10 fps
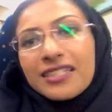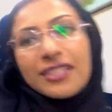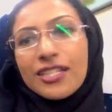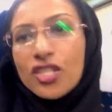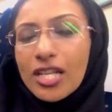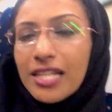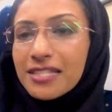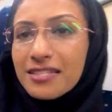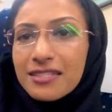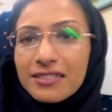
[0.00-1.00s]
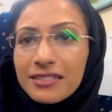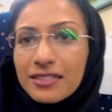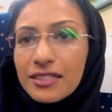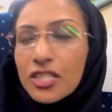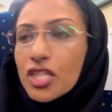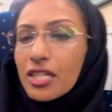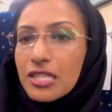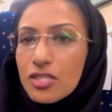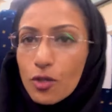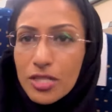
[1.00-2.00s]
The chillers,
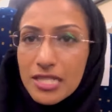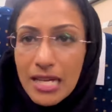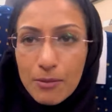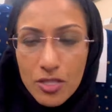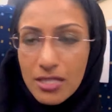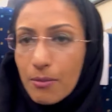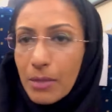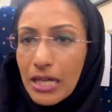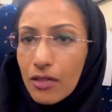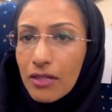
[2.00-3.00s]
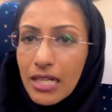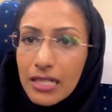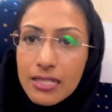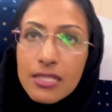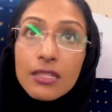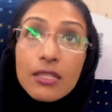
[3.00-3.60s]
so it's time to sit back, relax,